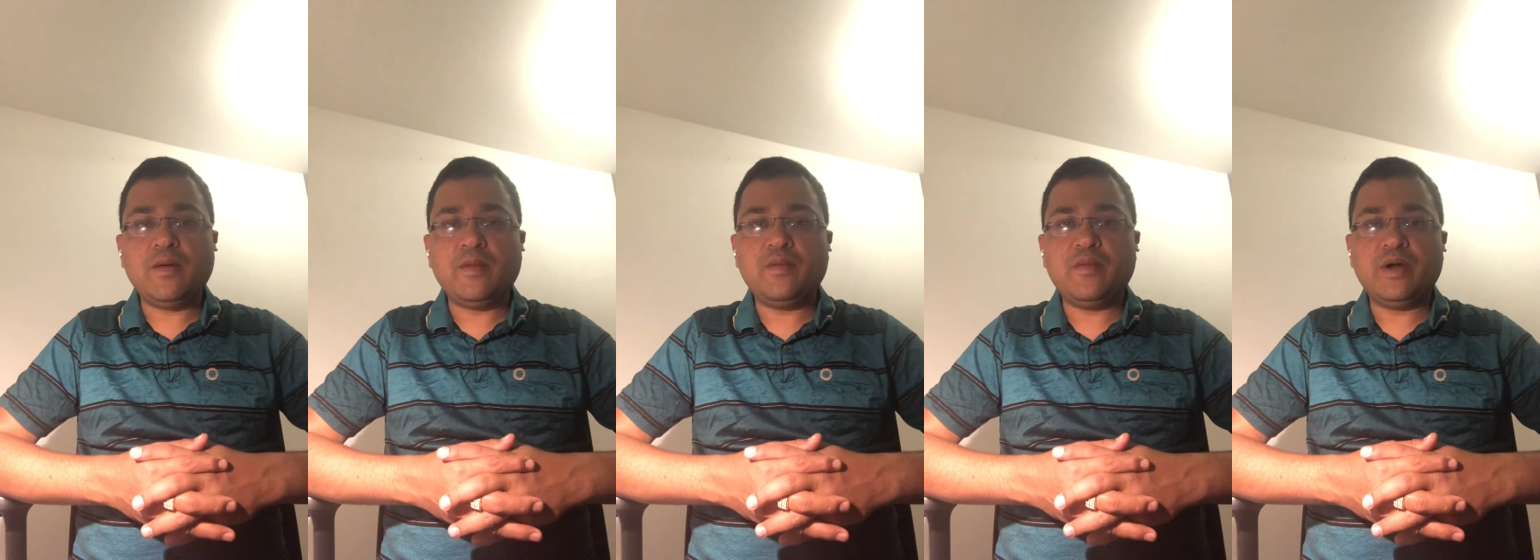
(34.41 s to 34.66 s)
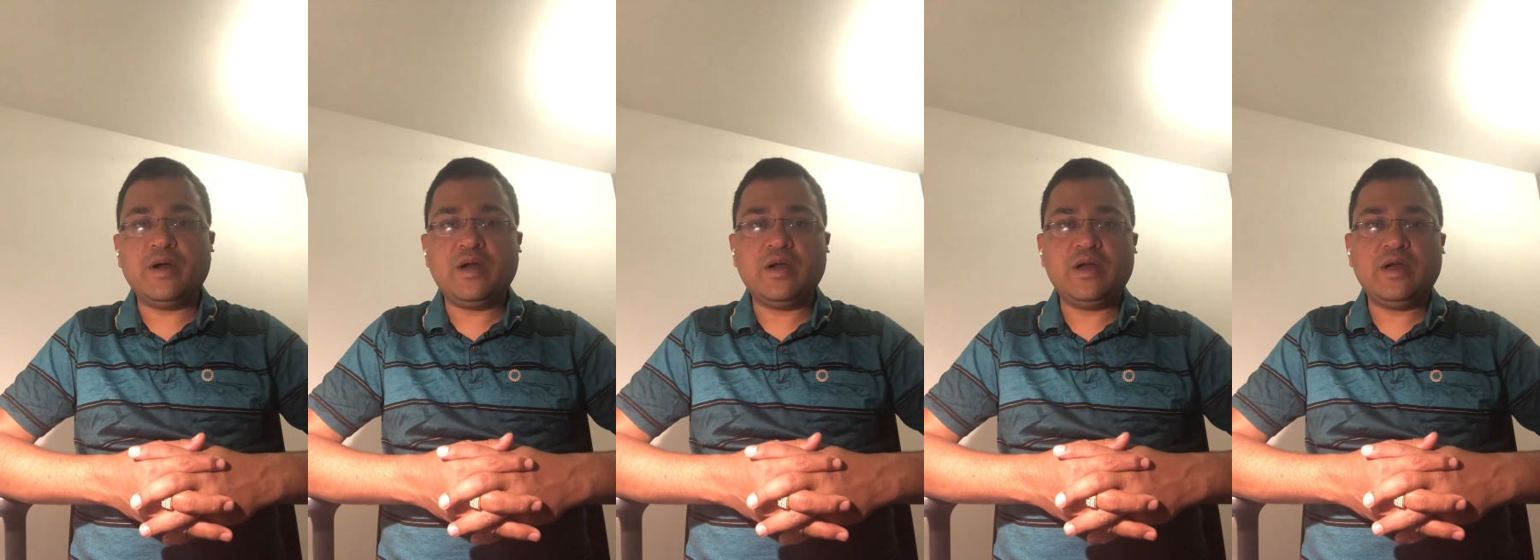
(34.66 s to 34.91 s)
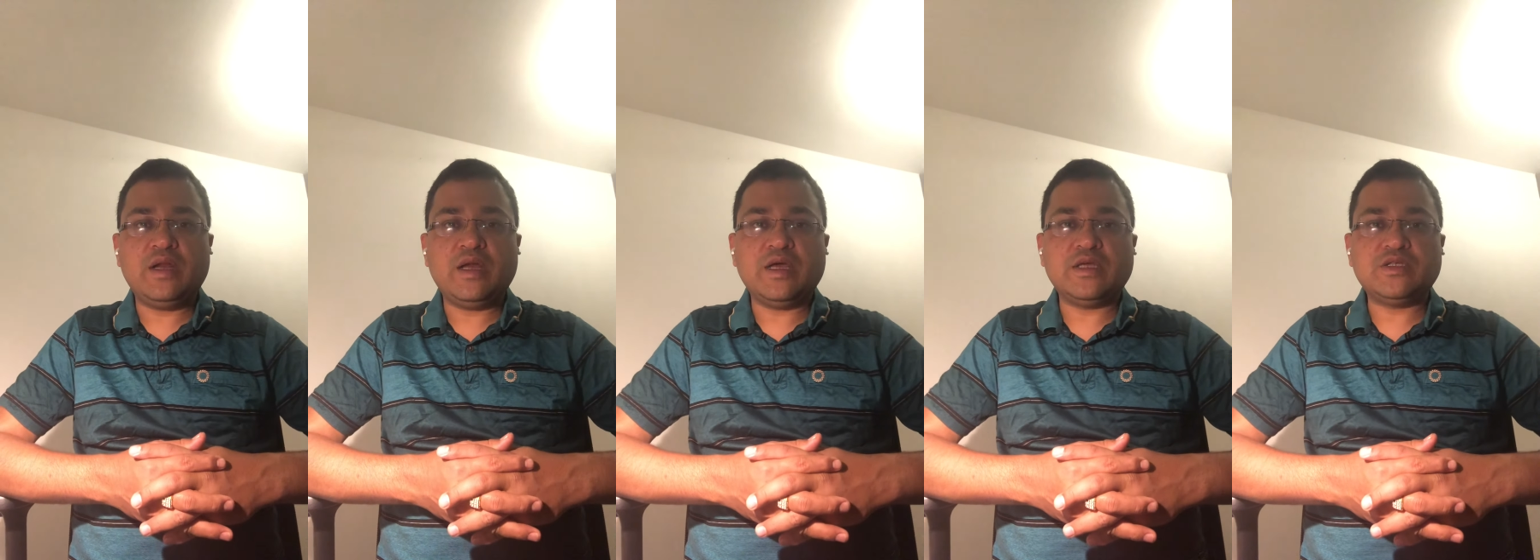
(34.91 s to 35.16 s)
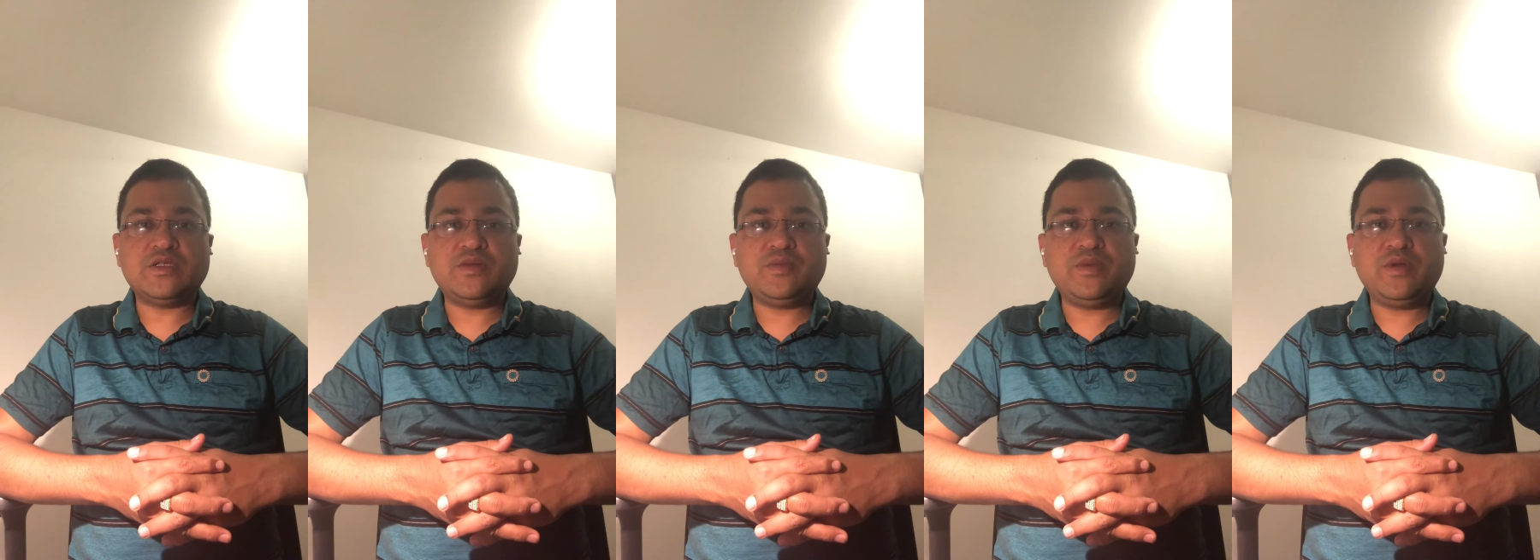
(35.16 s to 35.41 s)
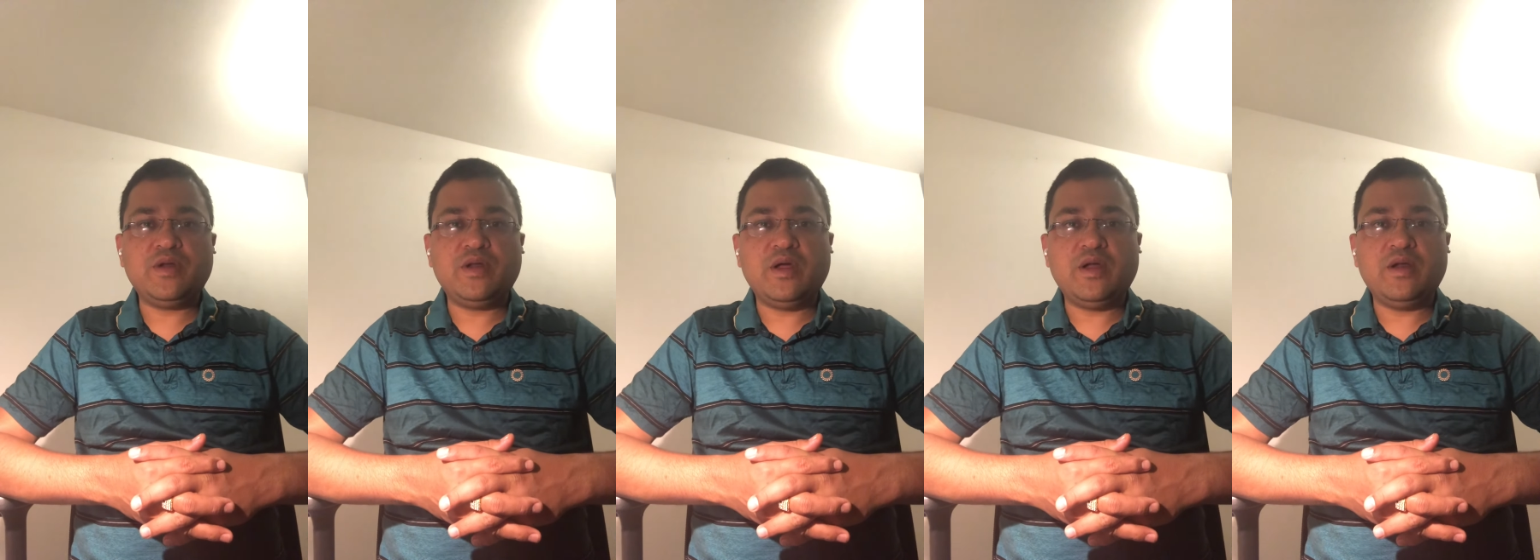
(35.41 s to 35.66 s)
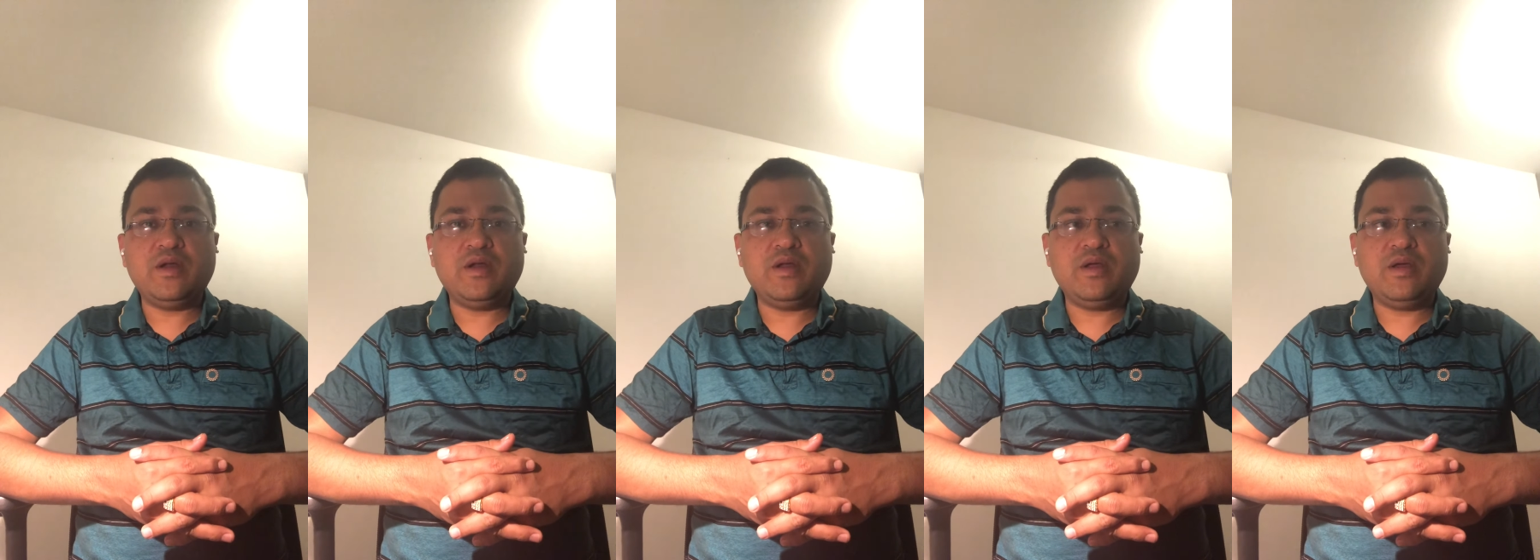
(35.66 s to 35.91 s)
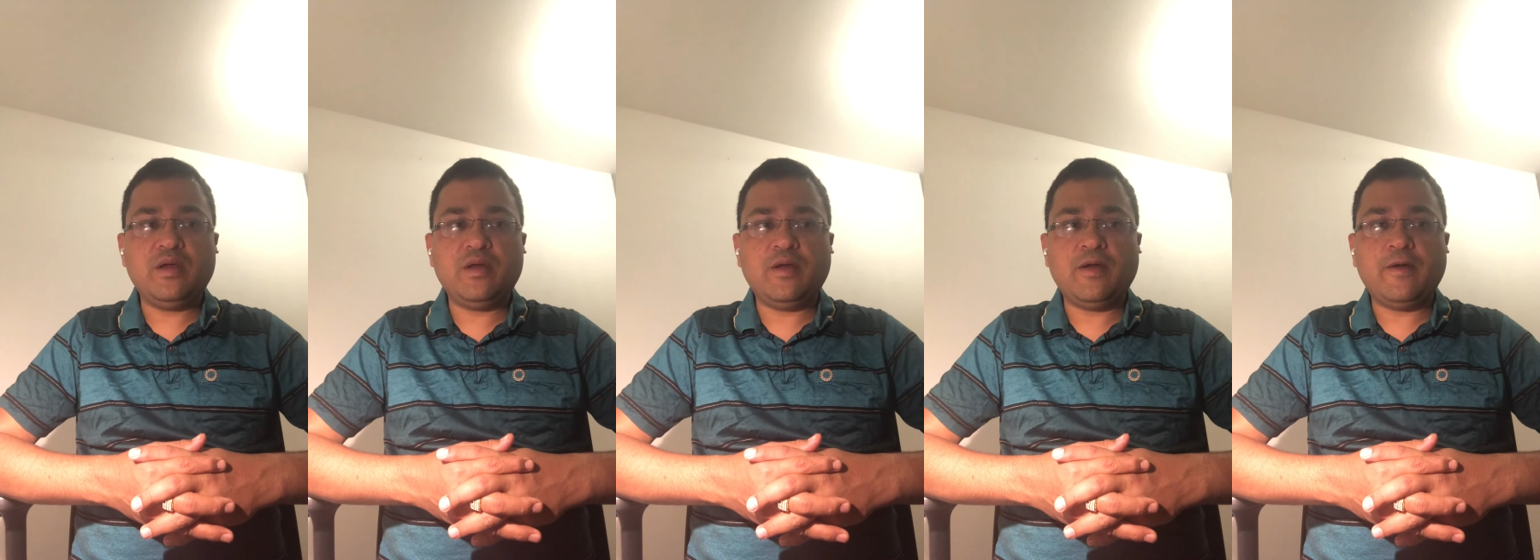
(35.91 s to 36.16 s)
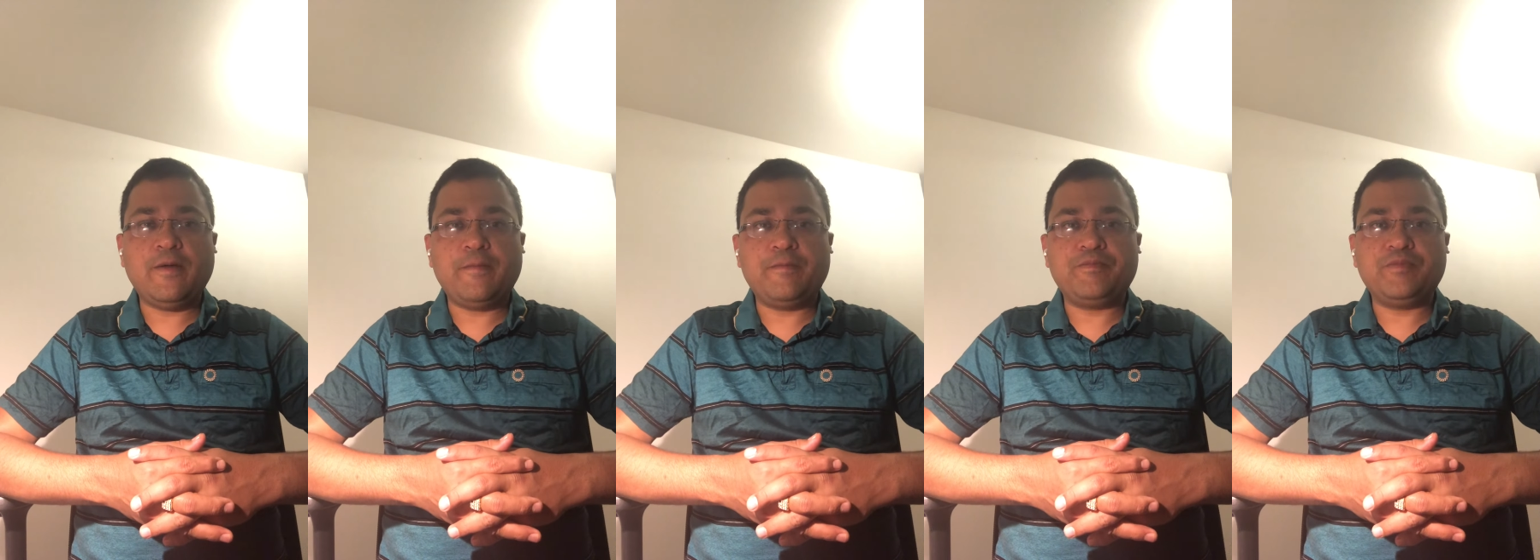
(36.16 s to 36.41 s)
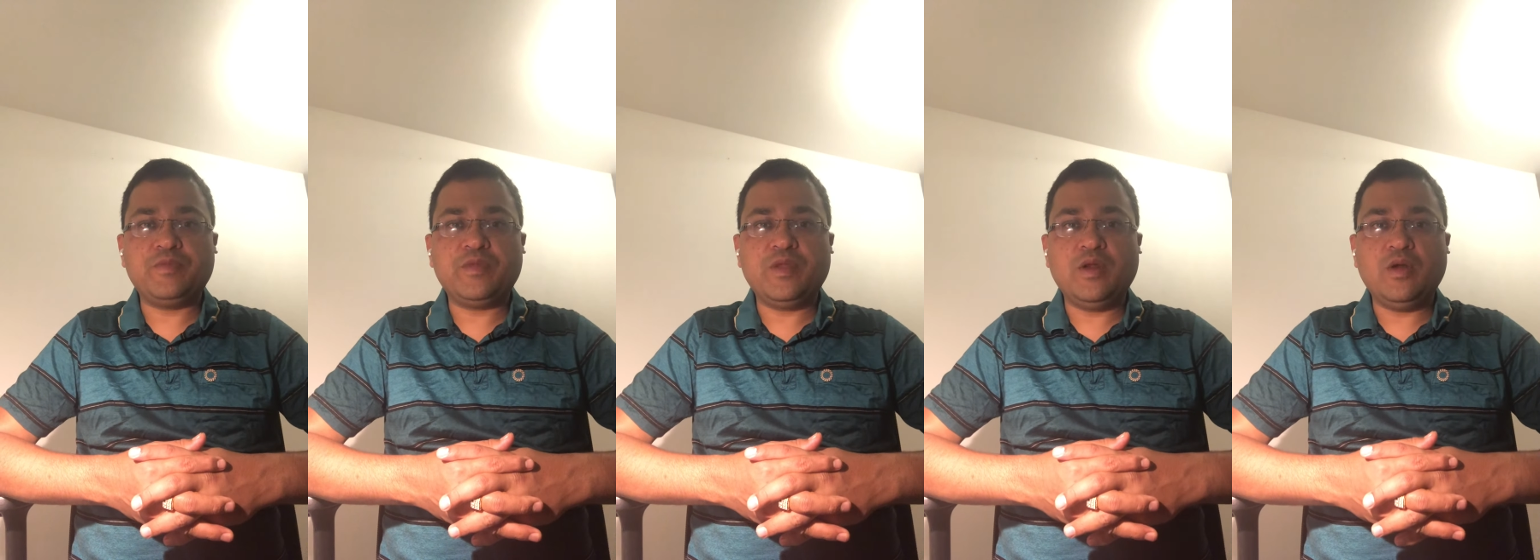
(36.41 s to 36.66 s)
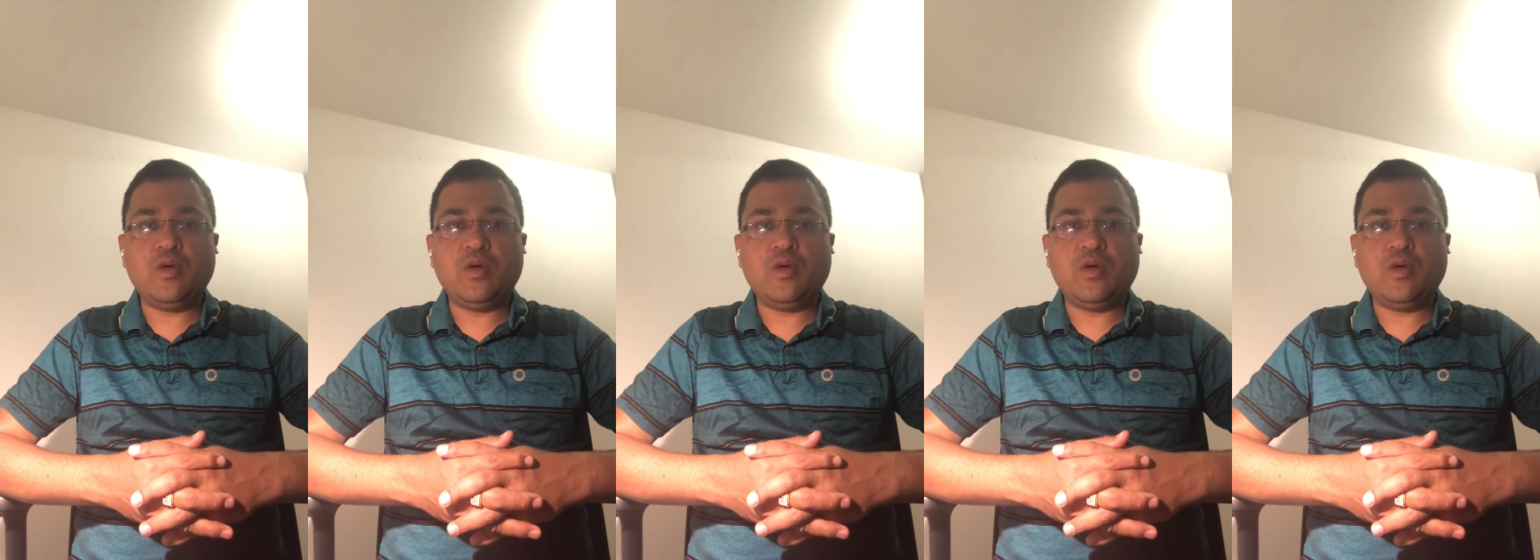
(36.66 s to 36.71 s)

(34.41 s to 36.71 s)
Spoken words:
but it has to be done,